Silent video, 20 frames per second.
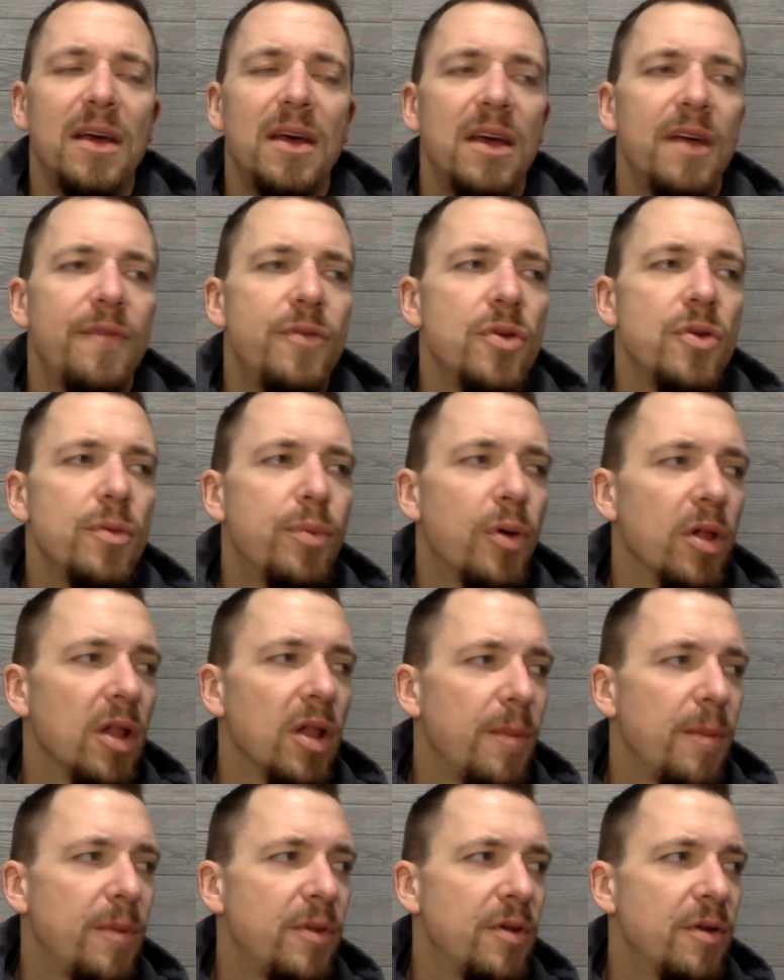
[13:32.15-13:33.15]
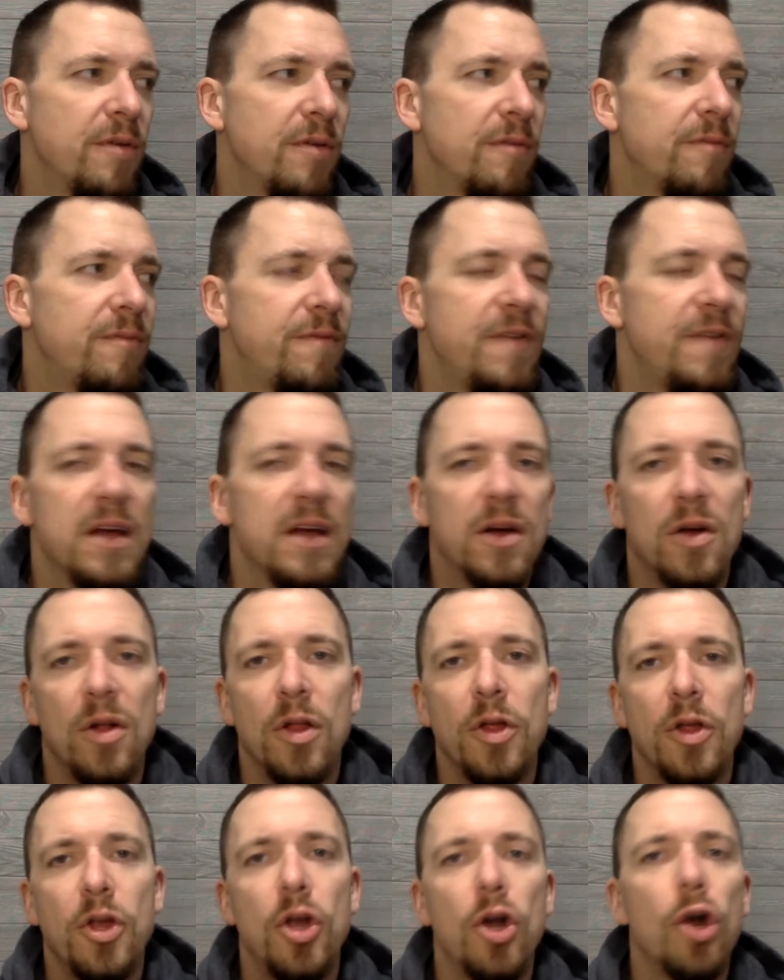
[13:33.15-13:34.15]
If you pull up and your
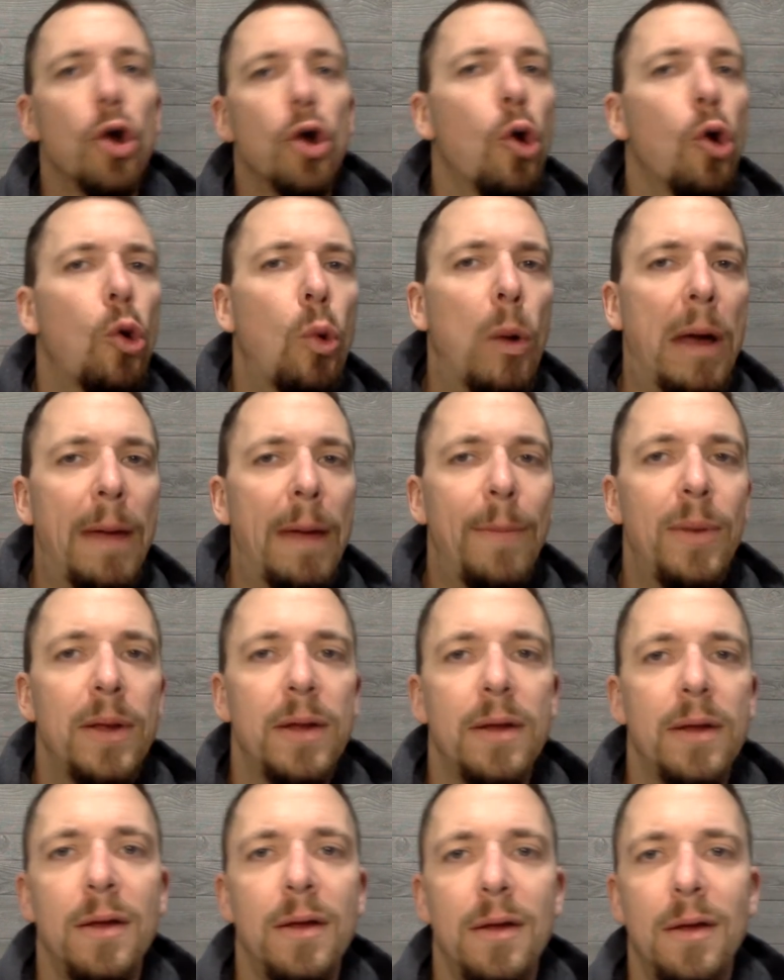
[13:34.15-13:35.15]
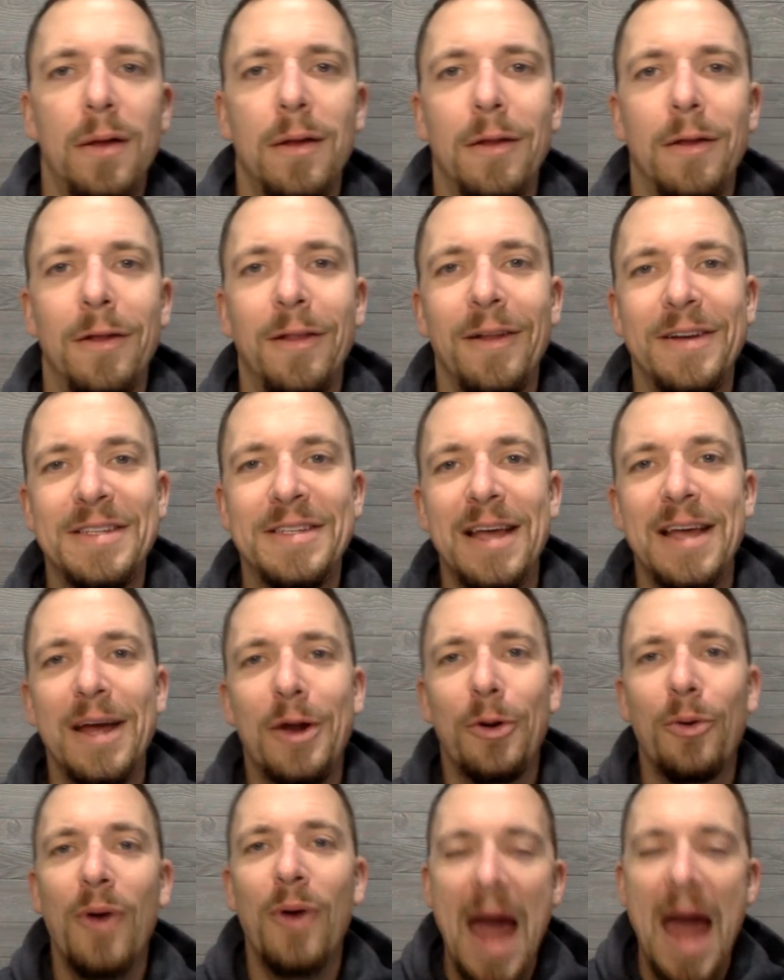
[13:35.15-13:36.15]
vehicle, your whip, looks like
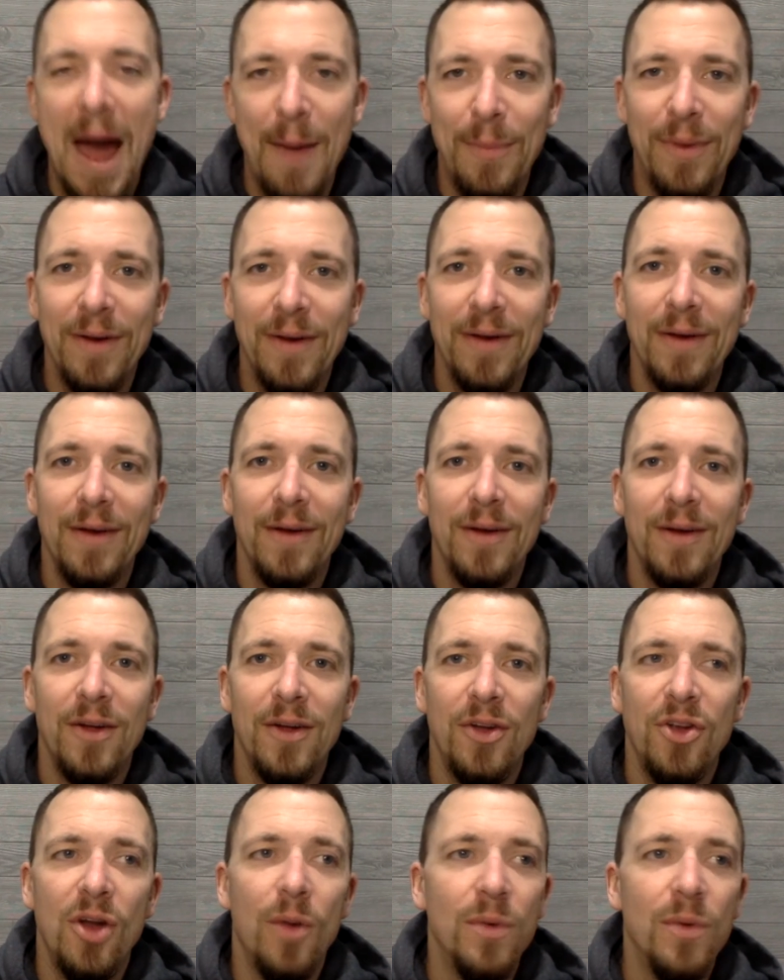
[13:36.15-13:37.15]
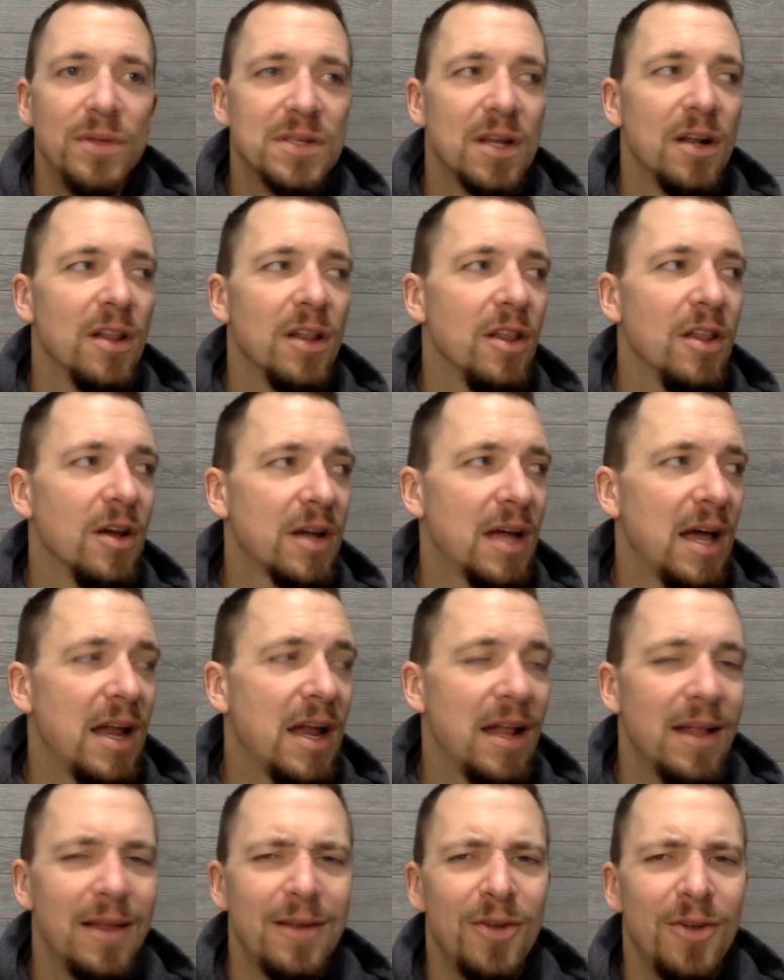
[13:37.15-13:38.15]
crap, no one's going to look at
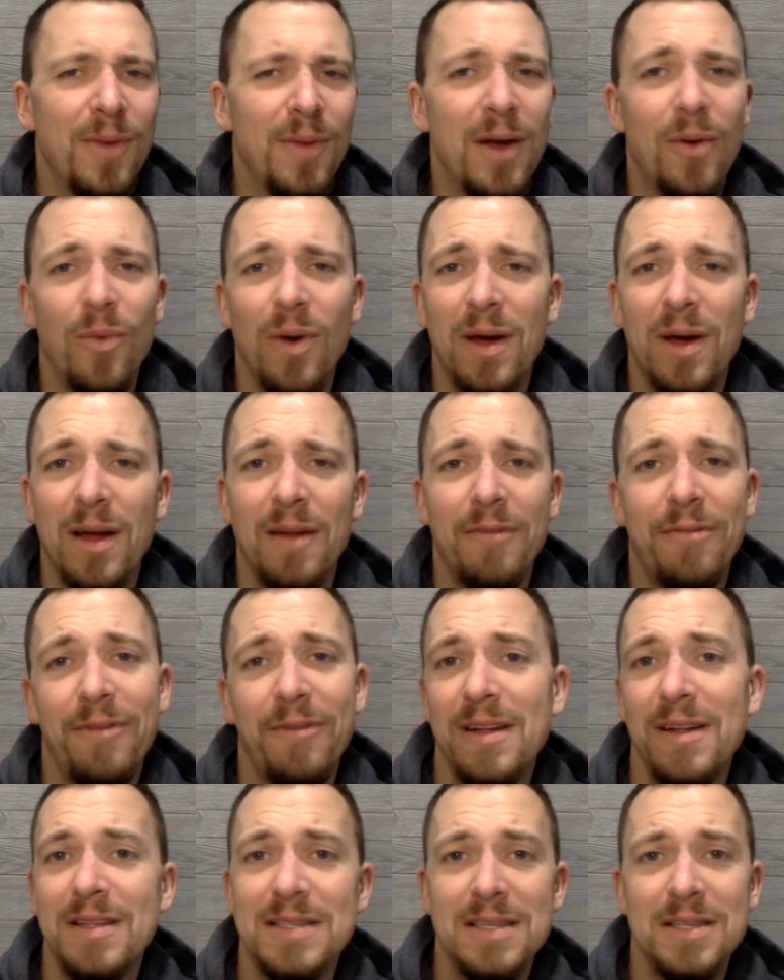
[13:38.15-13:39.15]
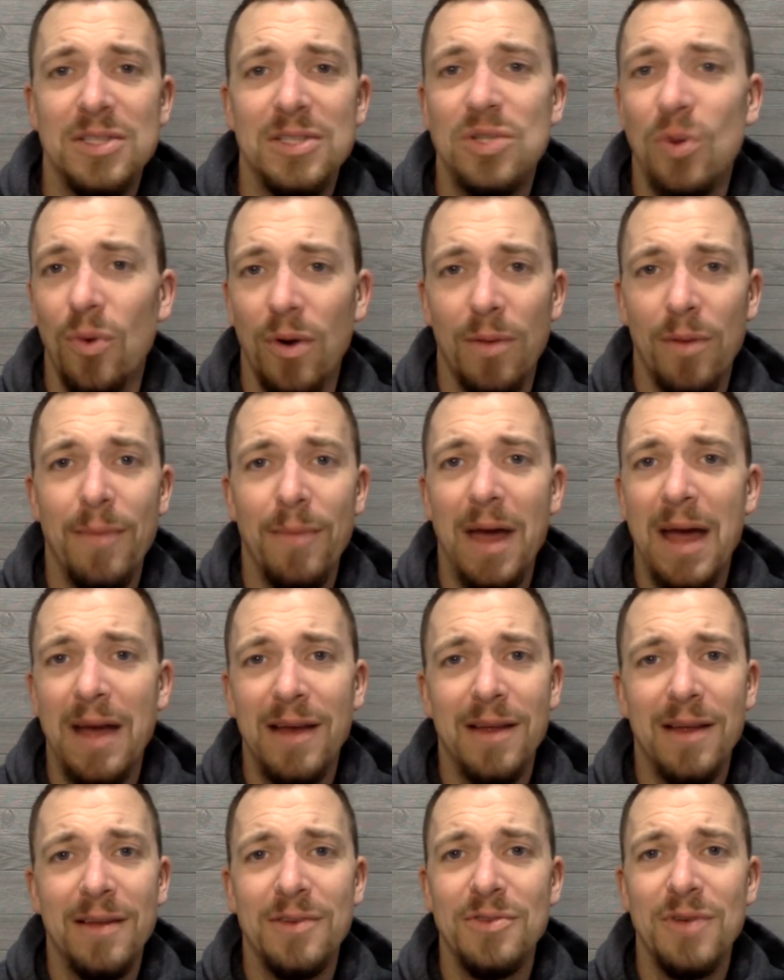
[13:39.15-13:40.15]
it, no matter what kind of fancy door
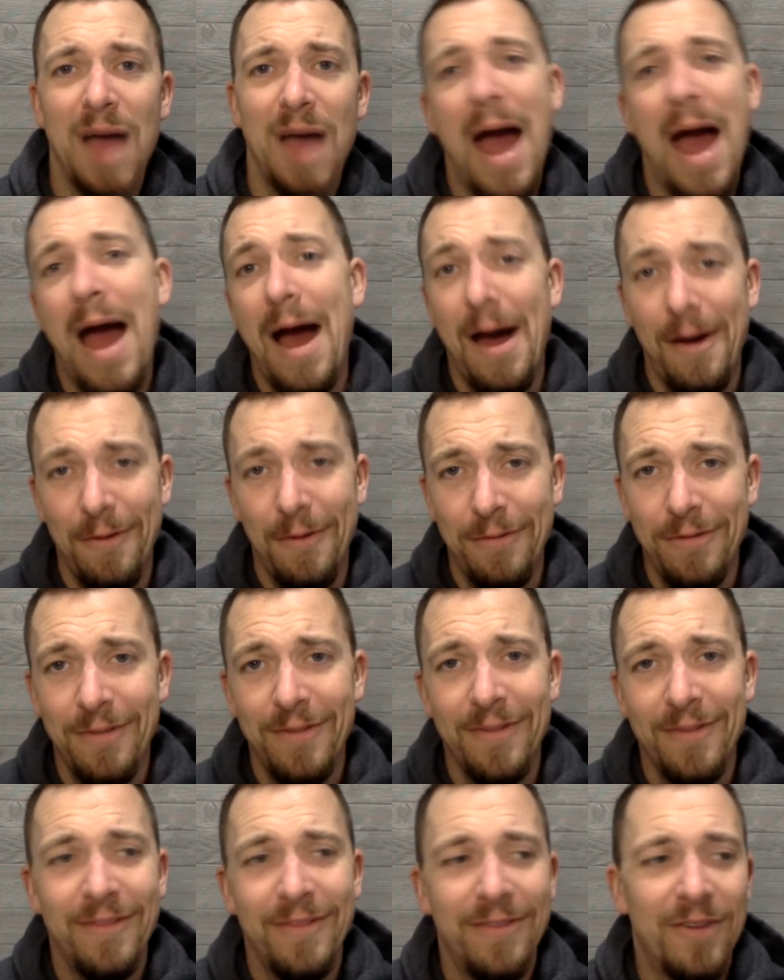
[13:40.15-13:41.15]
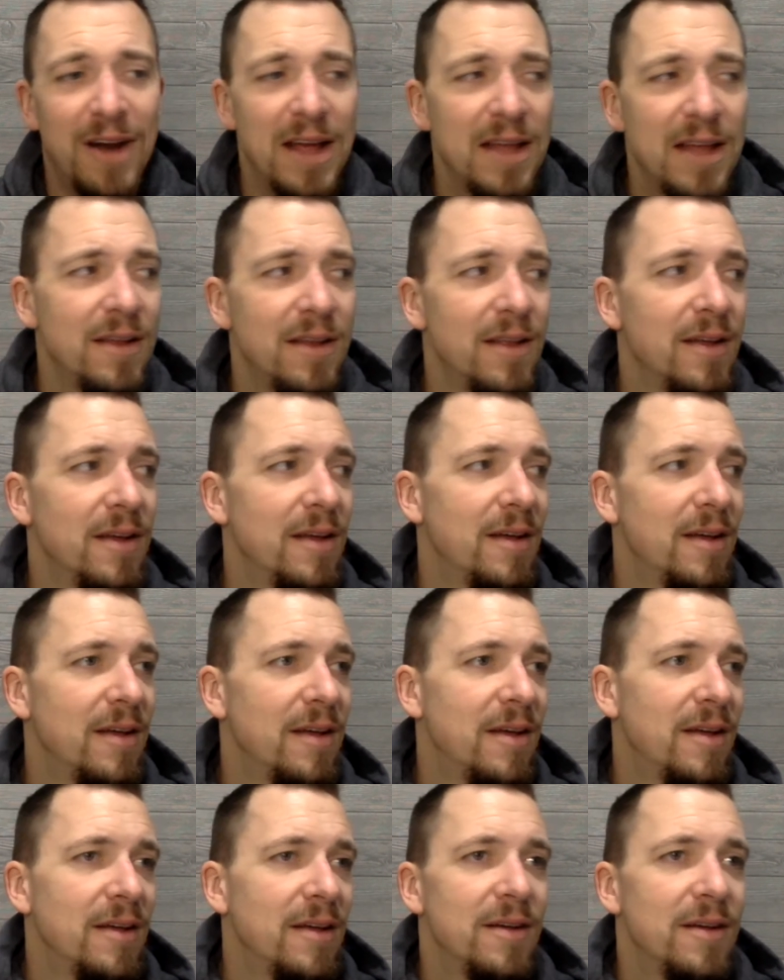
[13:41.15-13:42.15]
magnet you have, right?
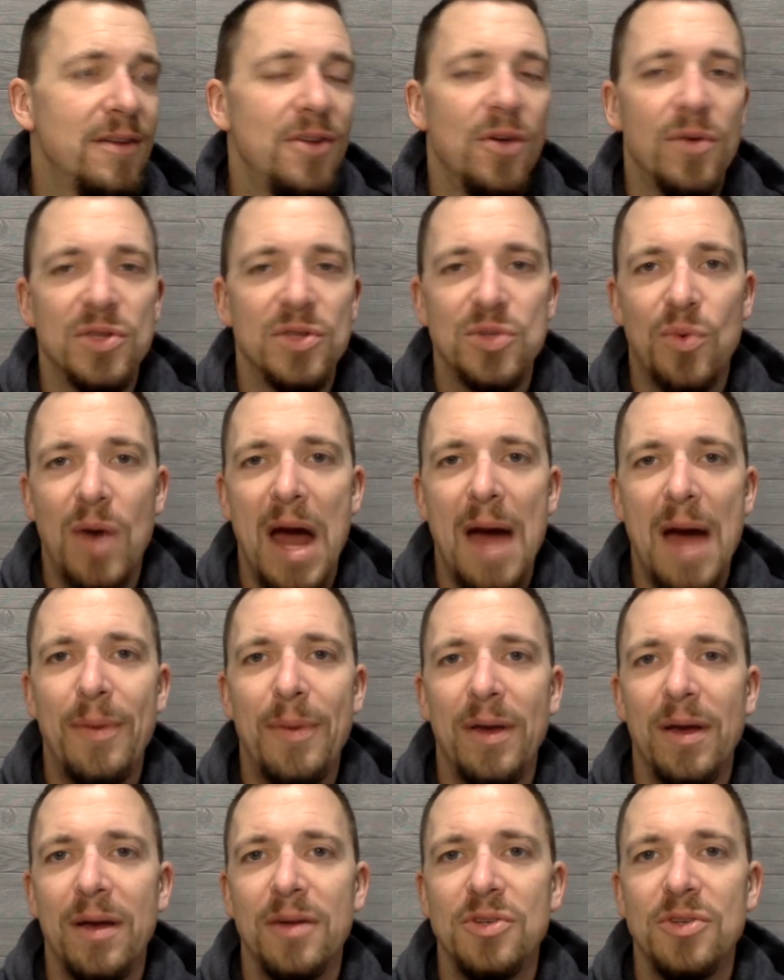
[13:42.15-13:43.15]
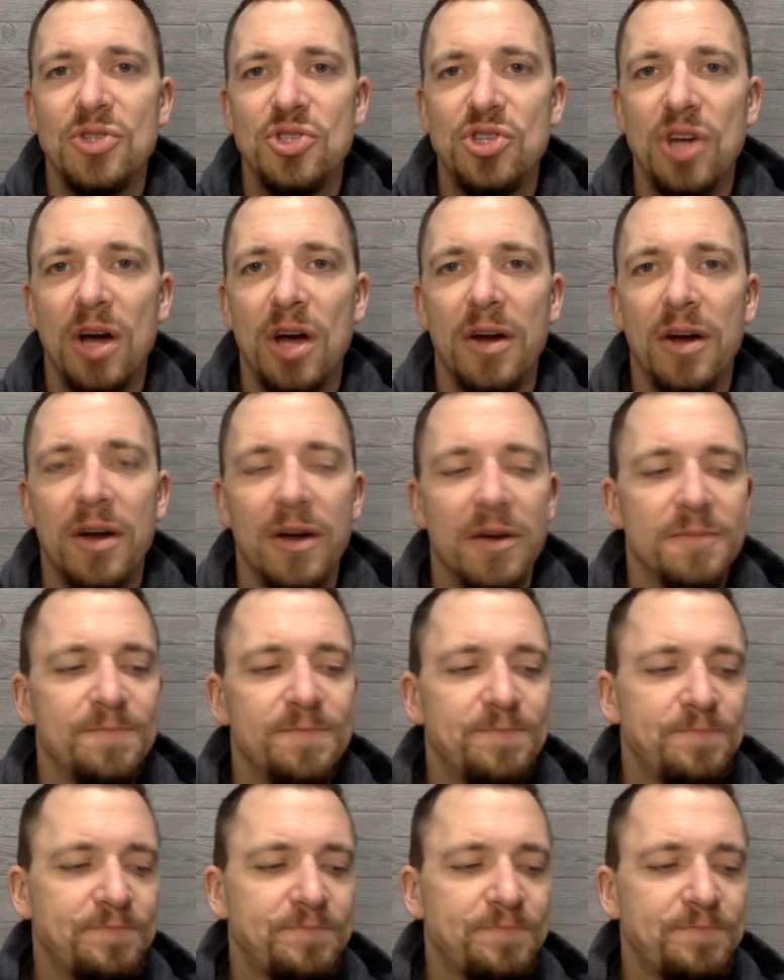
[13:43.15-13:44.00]
No one's wrapping a junker.